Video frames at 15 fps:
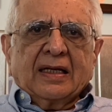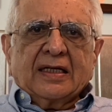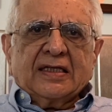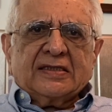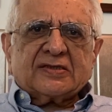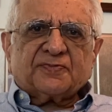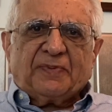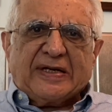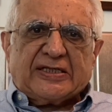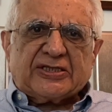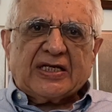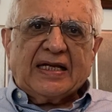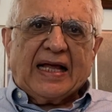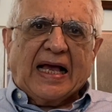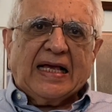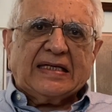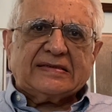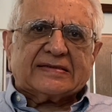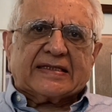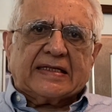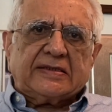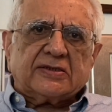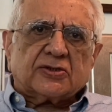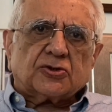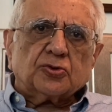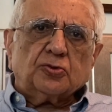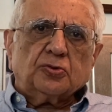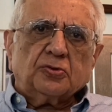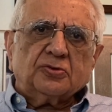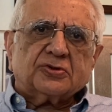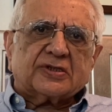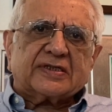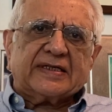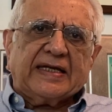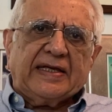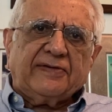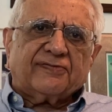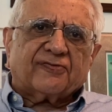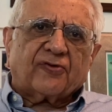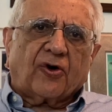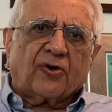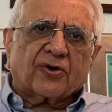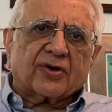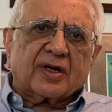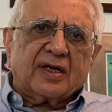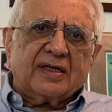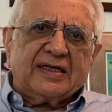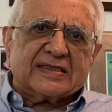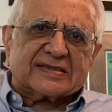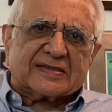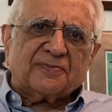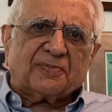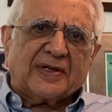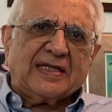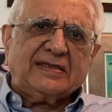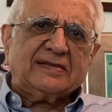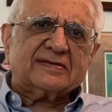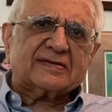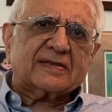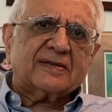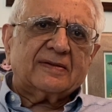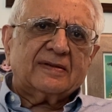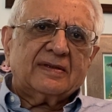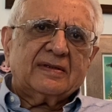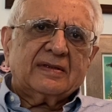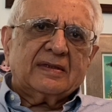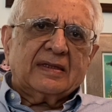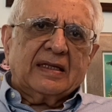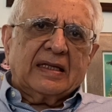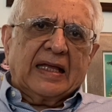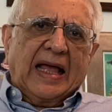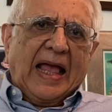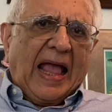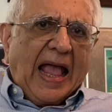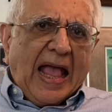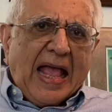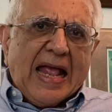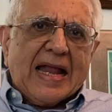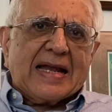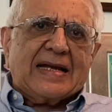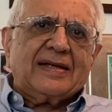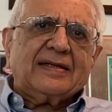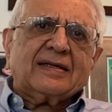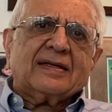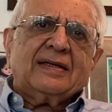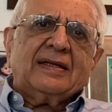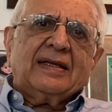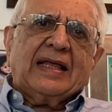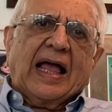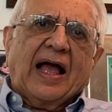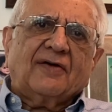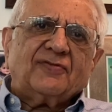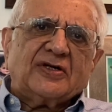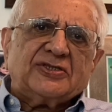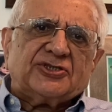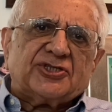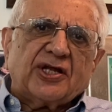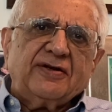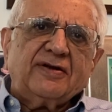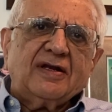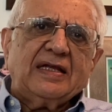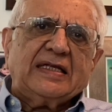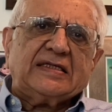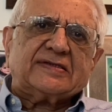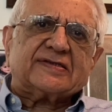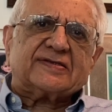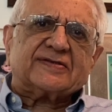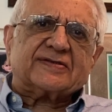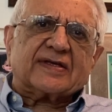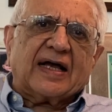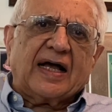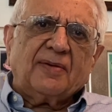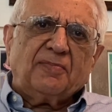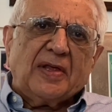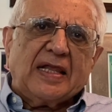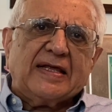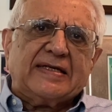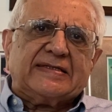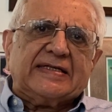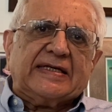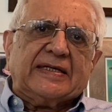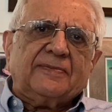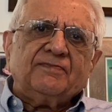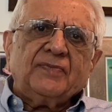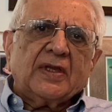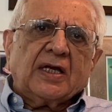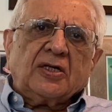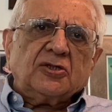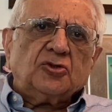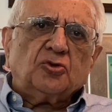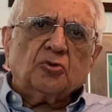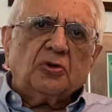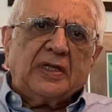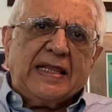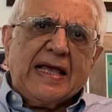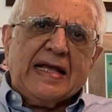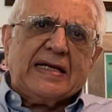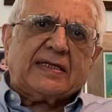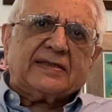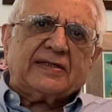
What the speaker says: specialized in 2, 3, 4 disciplines and have a generalist's ability to link